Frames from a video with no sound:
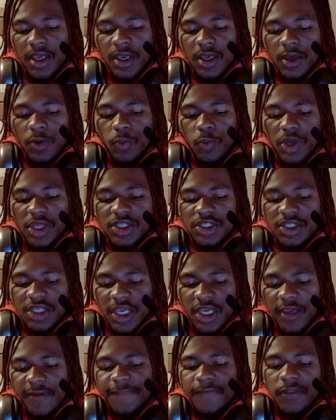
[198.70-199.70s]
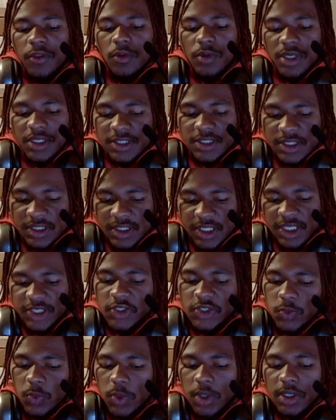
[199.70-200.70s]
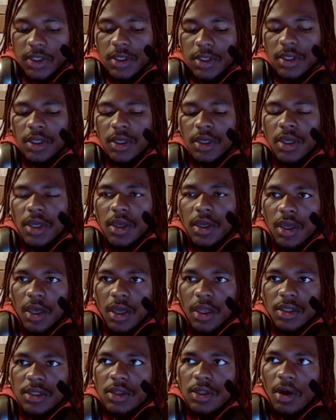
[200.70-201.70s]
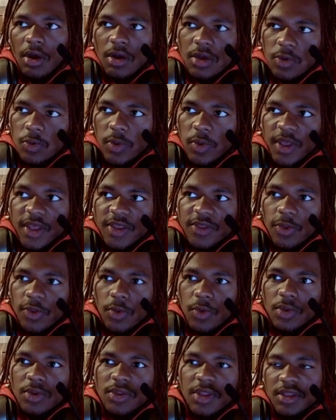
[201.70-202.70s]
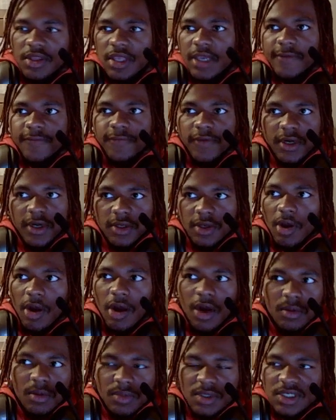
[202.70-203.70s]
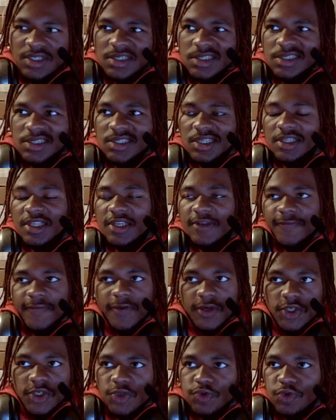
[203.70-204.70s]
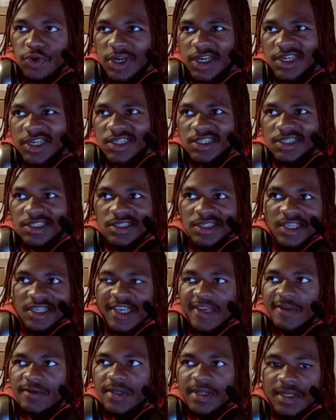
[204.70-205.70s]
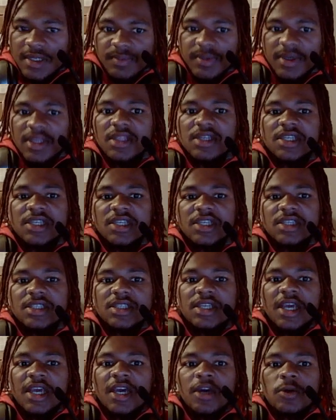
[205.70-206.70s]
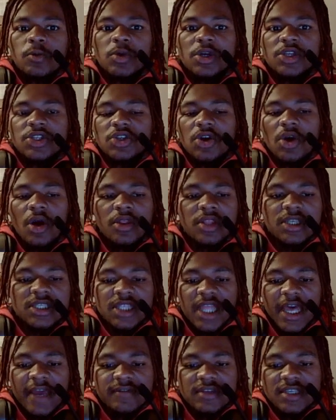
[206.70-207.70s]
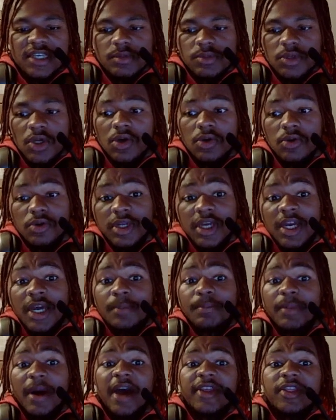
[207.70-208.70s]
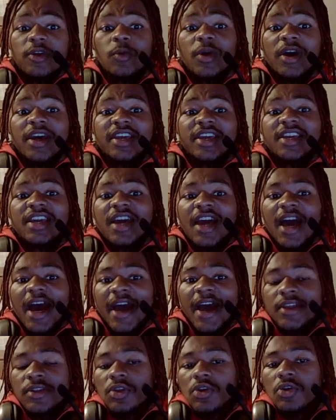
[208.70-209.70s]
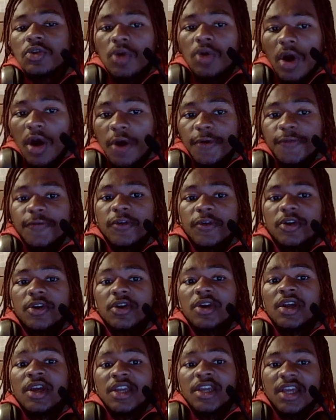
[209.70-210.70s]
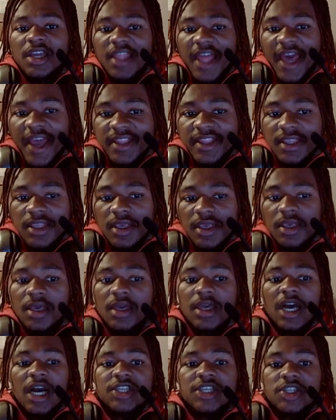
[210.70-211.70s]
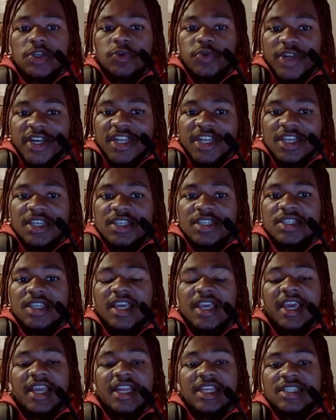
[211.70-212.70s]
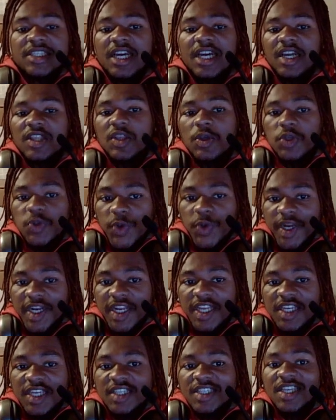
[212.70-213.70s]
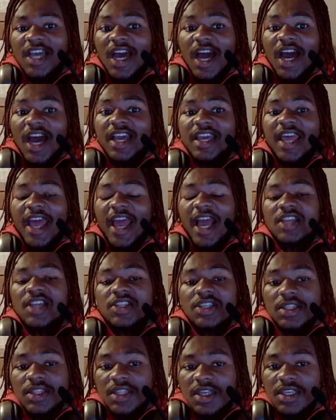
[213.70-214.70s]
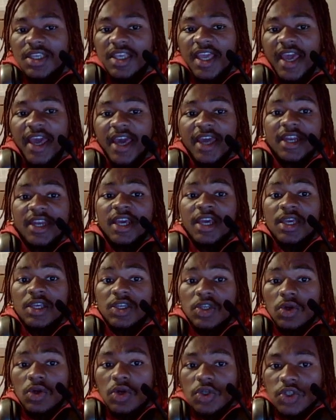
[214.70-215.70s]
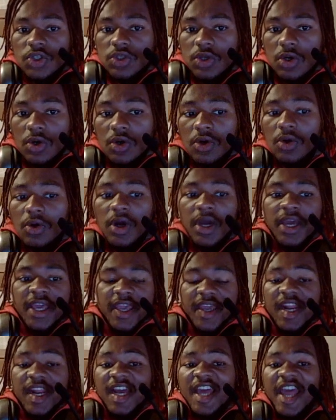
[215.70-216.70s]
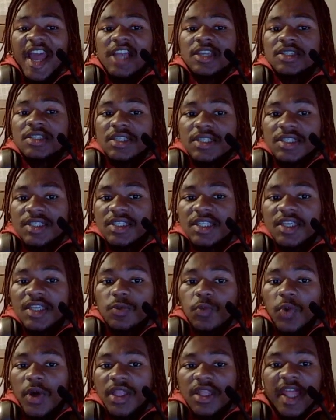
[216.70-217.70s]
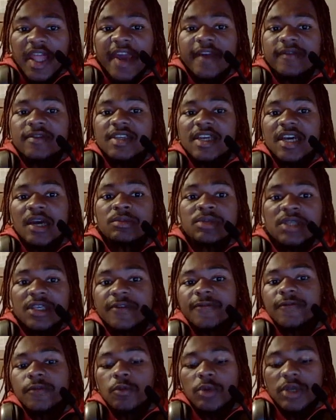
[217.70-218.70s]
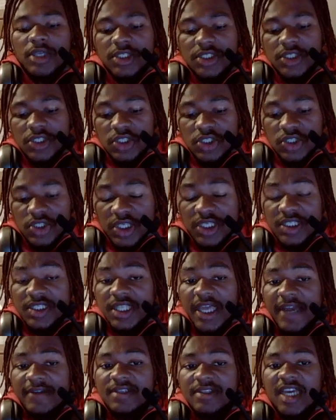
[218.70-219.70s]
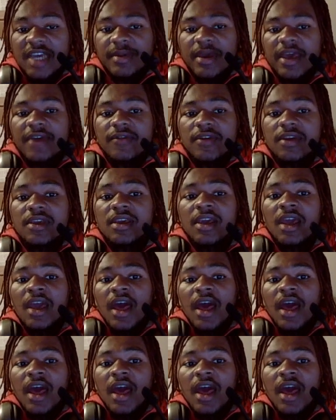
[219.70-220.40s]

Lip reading: which influenced this one, along with the different karmas, the different traits, gifts, and abilities which all these lifetimes hold. By the way, I do offer galactic Akashic readings, and inside those readings, I can actually look at your soul and I can actually see what lifetimes influence this lifetime heavy.